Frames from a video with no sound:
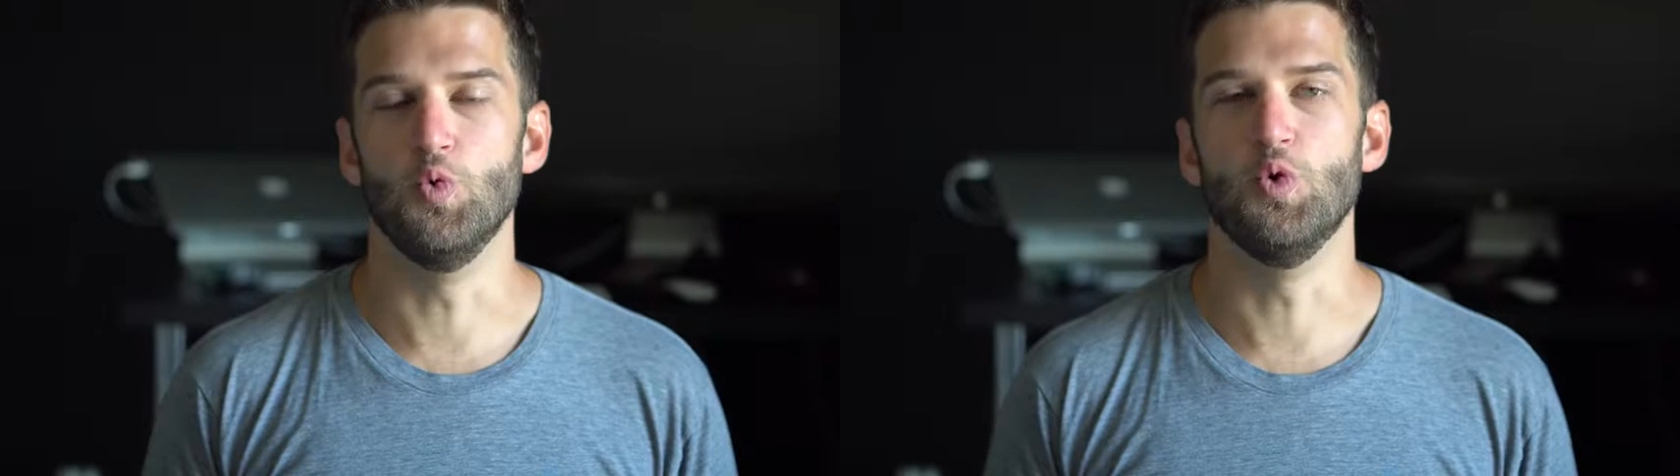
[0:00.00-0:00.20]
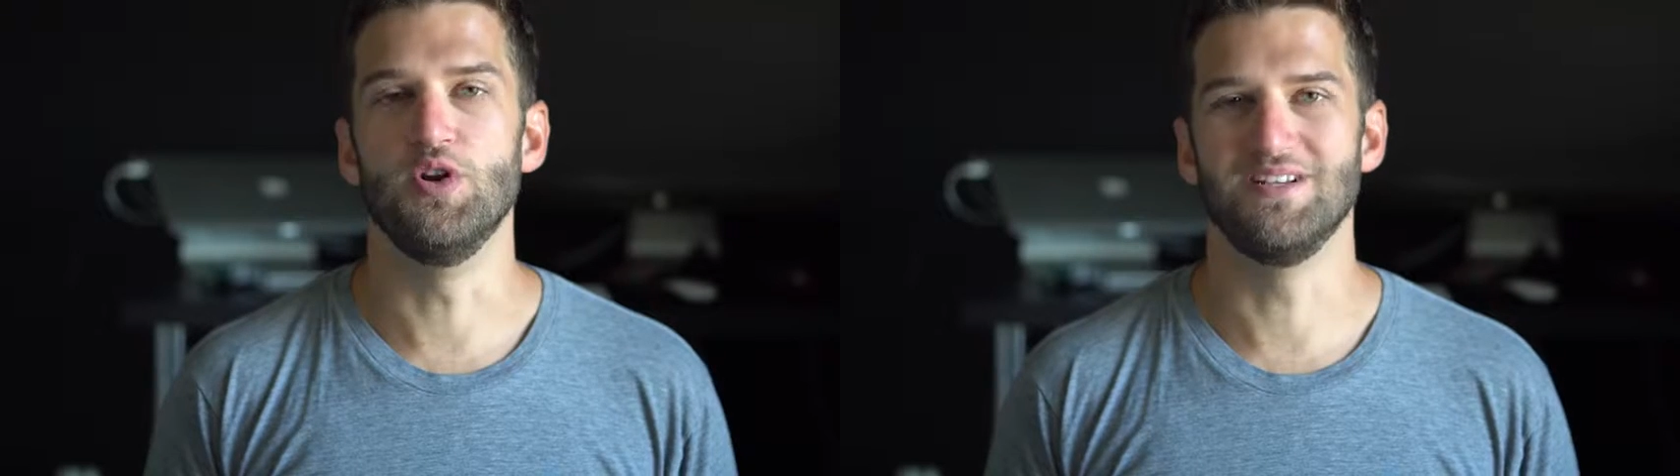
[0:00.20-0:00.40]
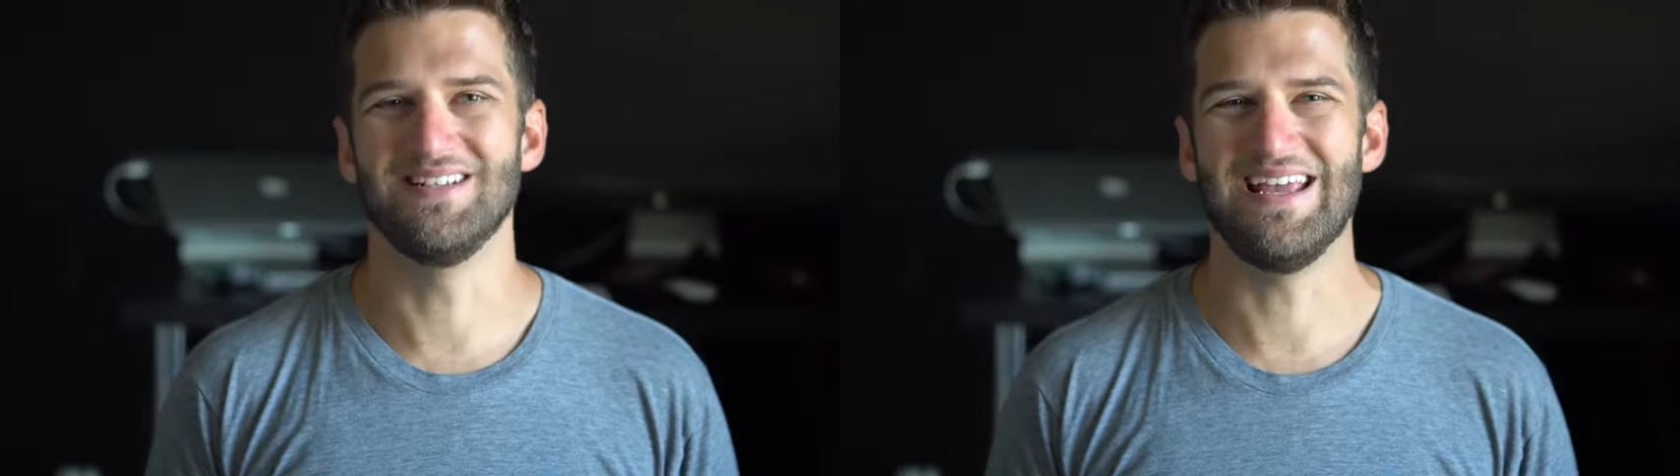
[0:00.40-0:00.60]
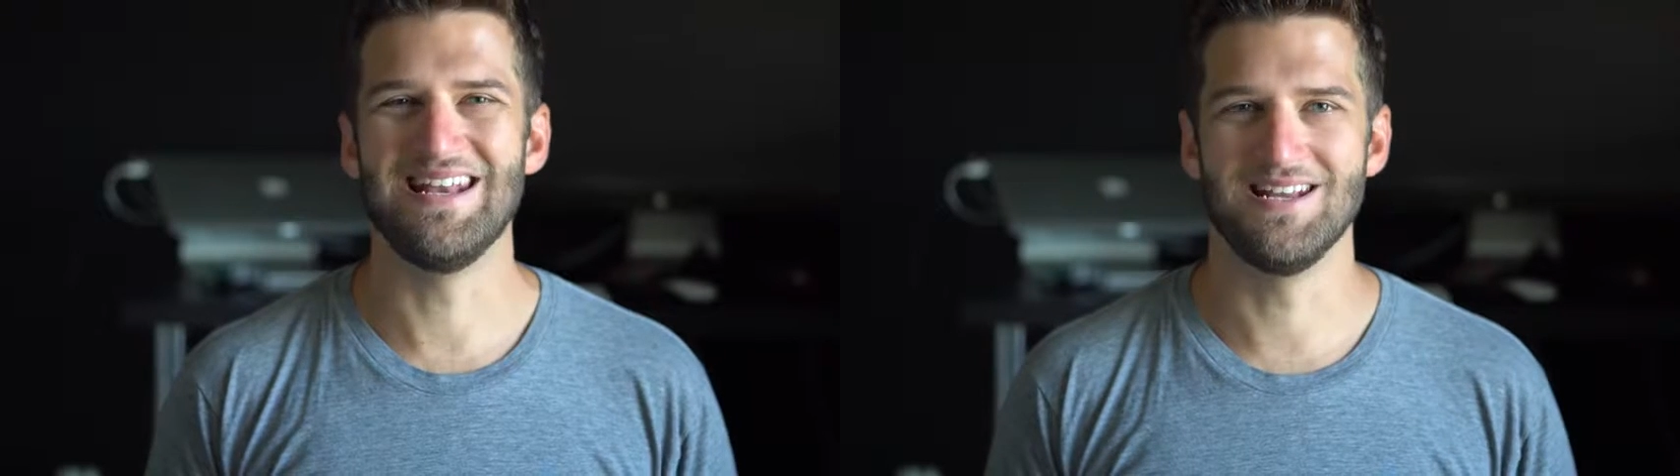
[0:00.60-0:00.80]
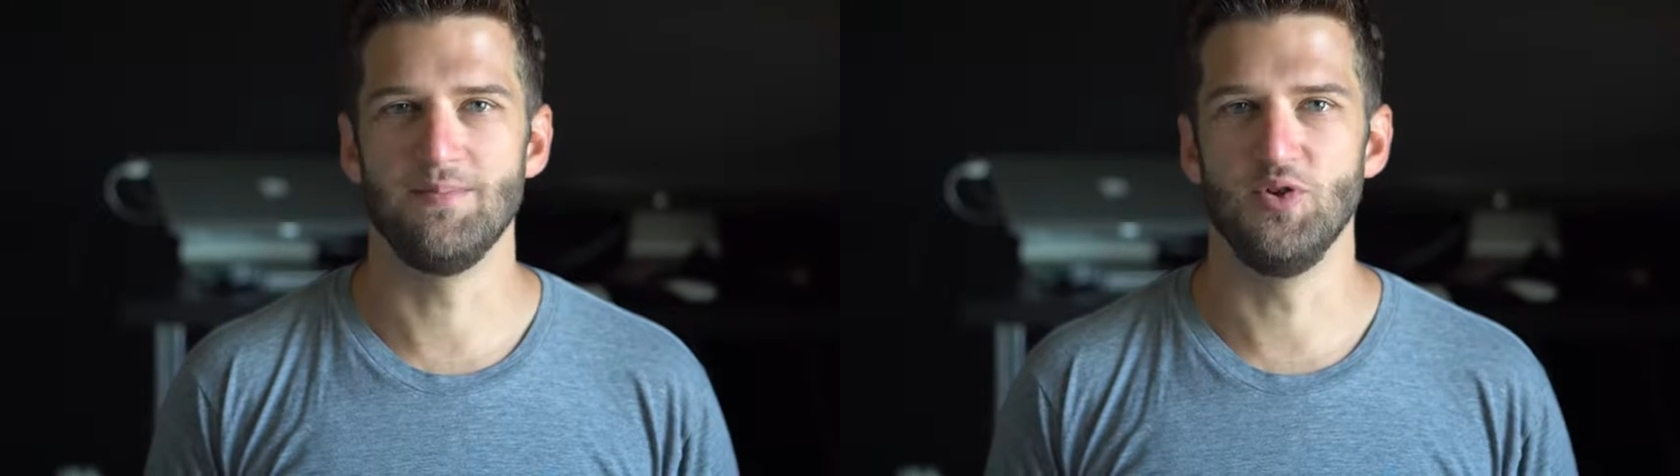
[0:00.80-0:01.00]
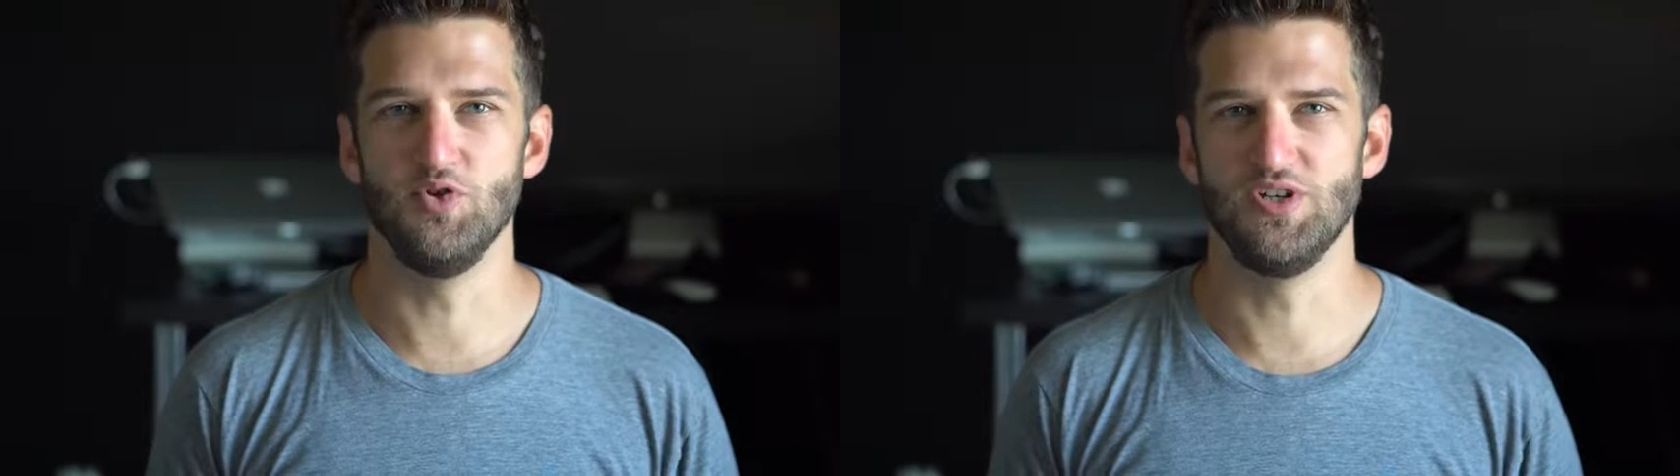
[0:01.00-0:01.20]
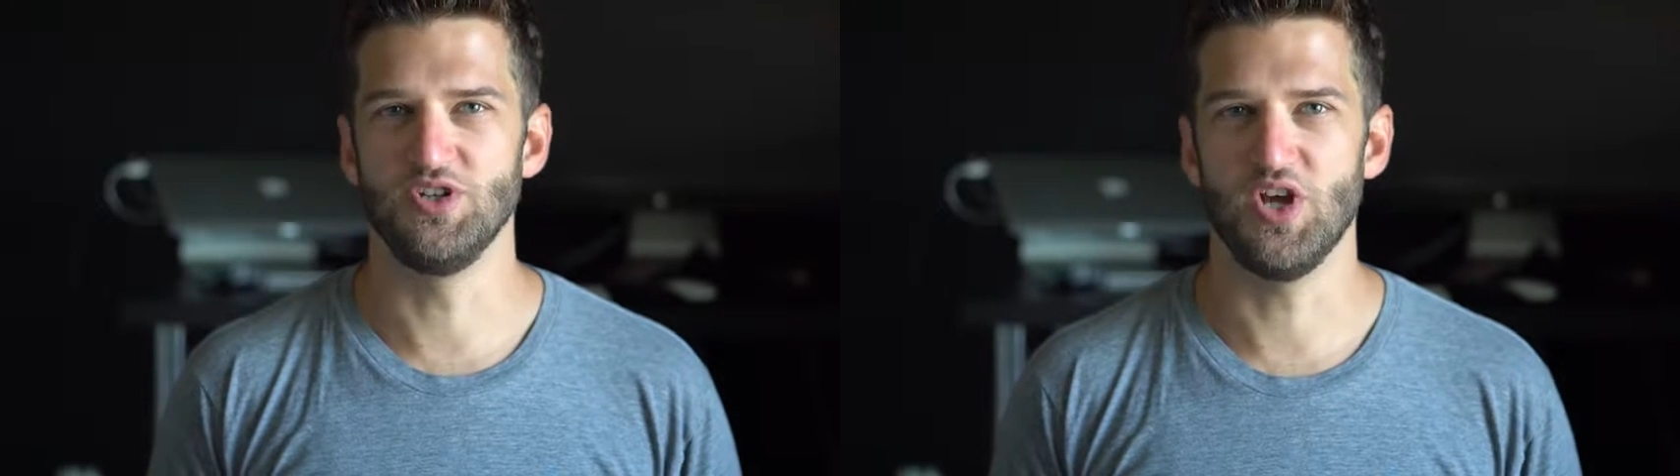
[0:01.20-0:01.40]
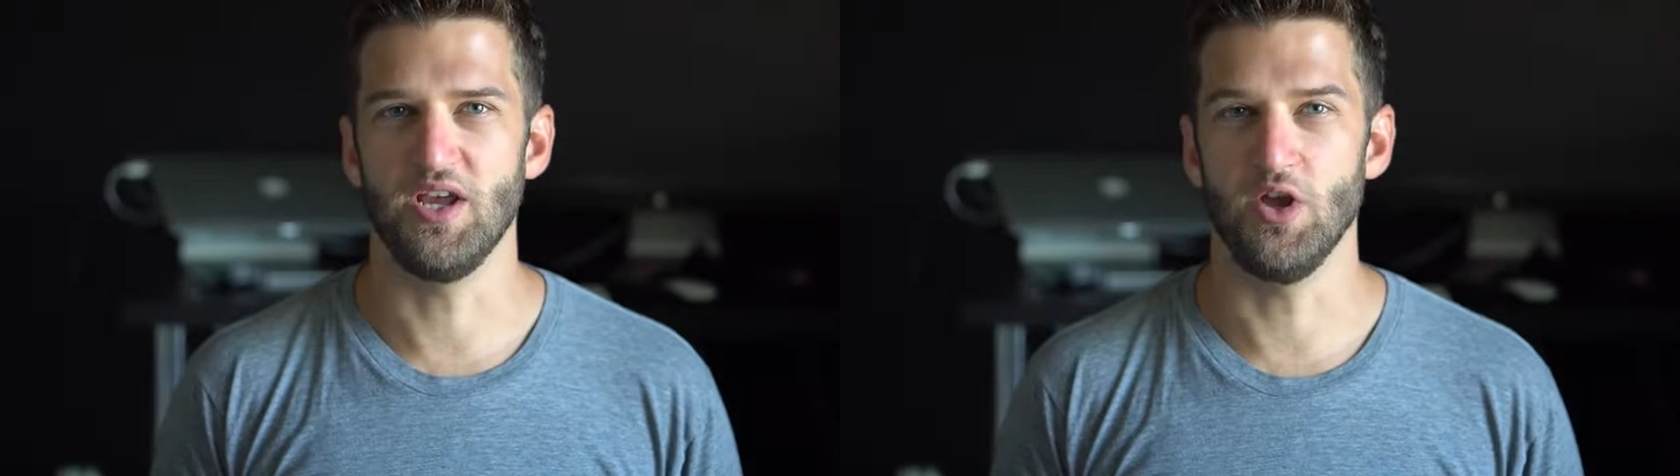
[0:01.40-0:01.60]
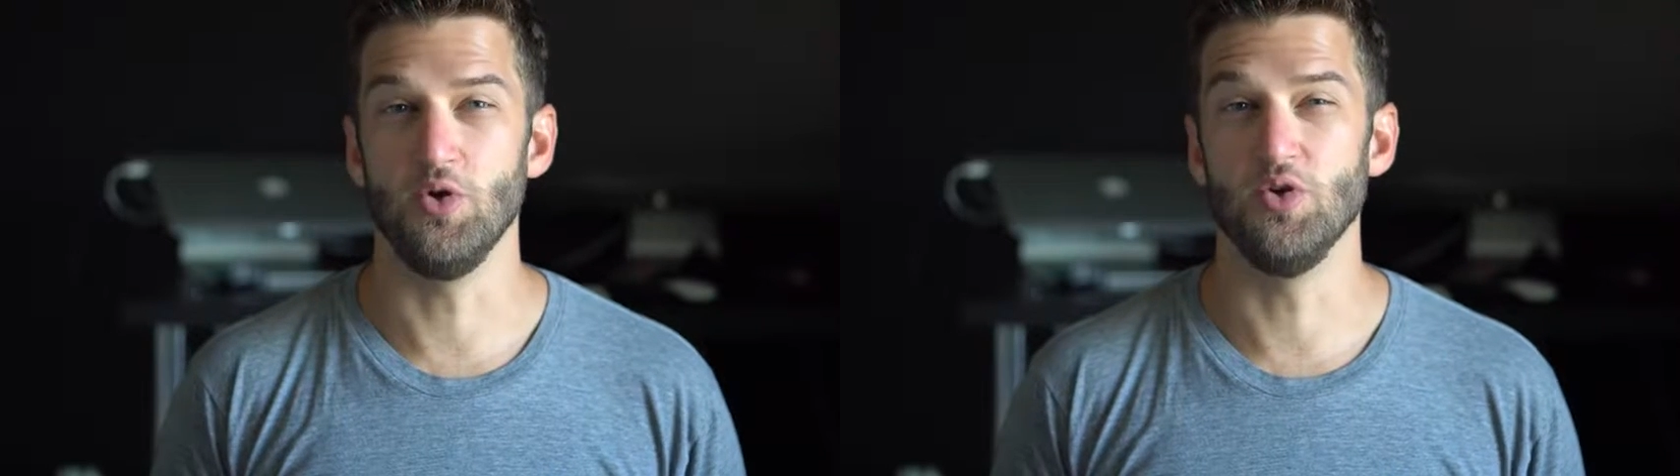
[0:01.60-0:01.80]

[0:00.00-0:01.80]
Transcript: wouldn't end up using Django.